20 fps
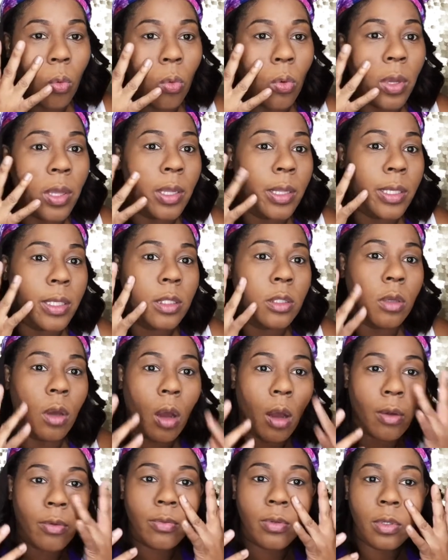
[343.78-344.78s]
really
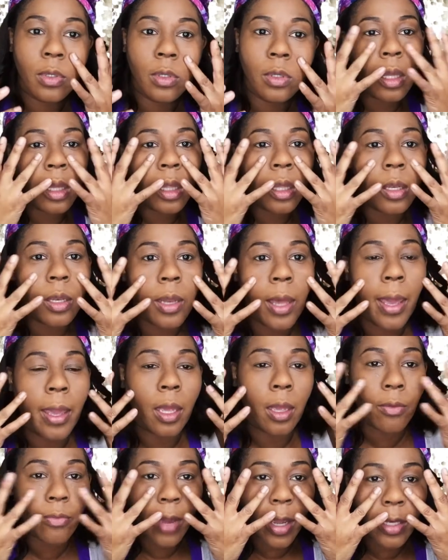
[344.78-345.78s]
soft.
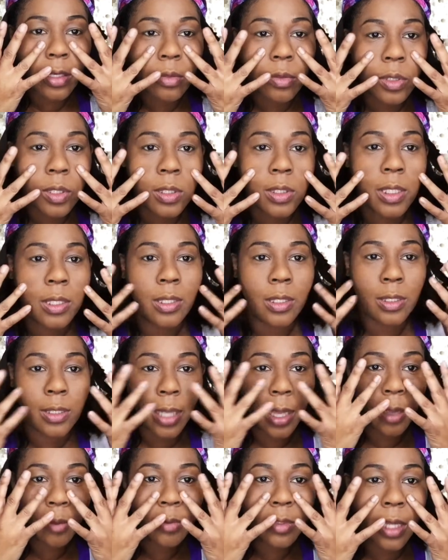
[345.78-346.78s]
Like if I do this at the
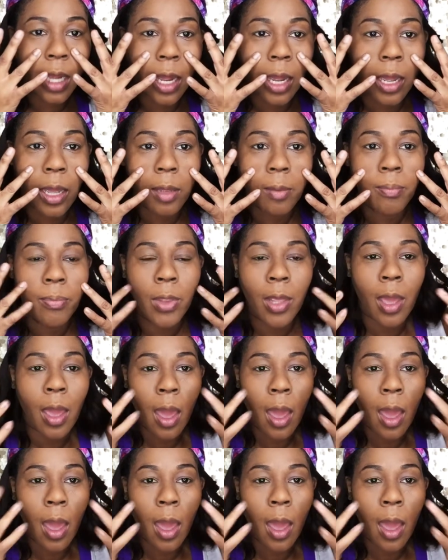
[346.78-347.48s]
same time,